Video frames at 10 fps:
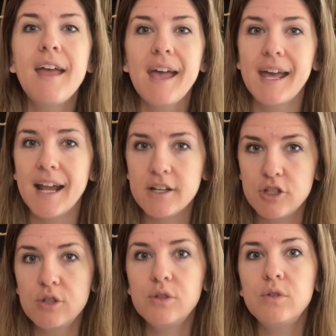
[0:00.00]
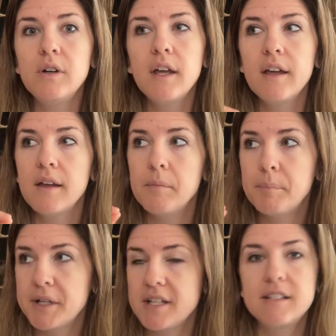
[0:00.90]
And I do
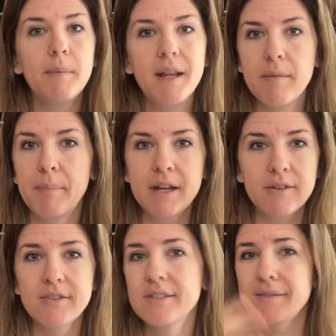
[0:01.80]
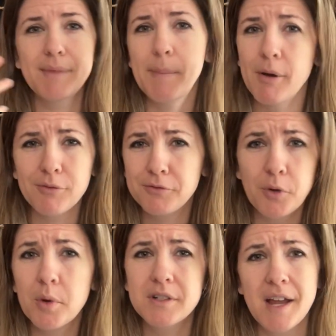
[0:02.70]
participate in bundles about
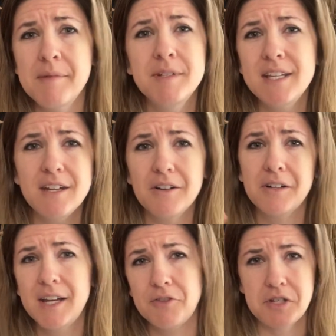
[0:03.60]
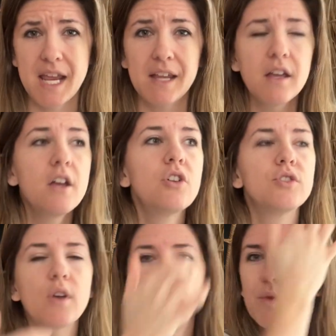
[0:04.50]
4 times a year, give or take.
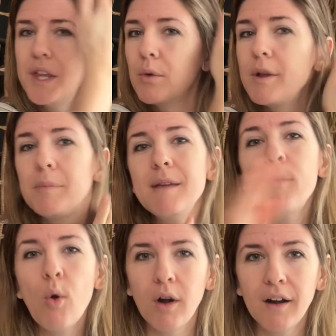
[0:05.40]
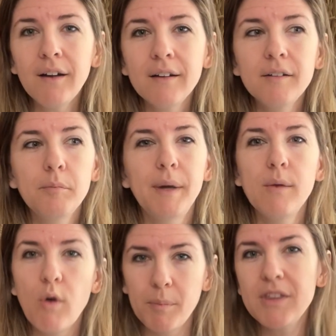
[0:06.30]
So there will be more, but
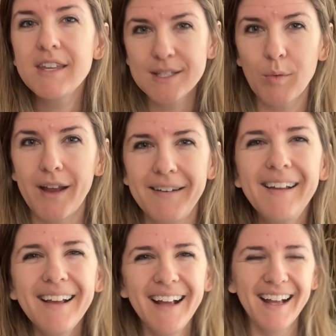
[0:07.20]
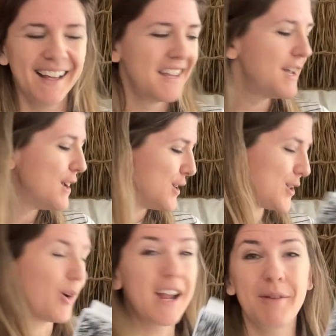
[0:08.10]
it won't be this one.
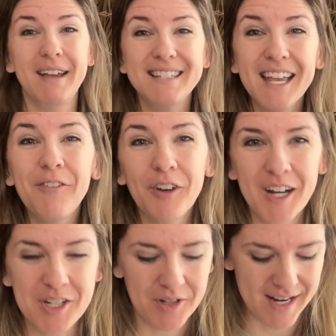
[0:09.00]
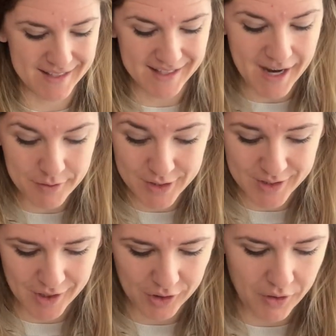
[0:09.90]
So anyways, if you're interested, I was
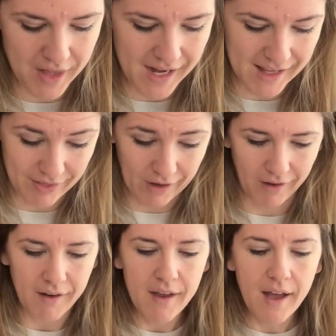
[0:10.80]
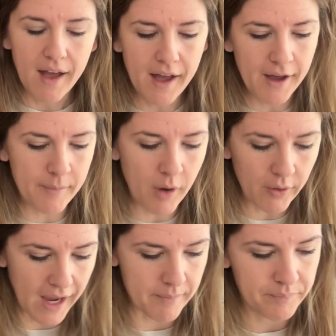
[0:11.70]
just gonna throw that in there.
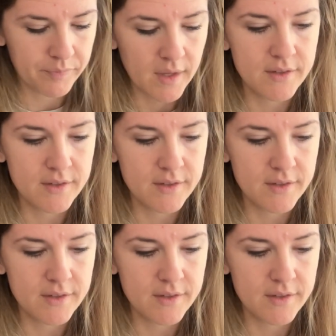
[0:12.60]
Okay.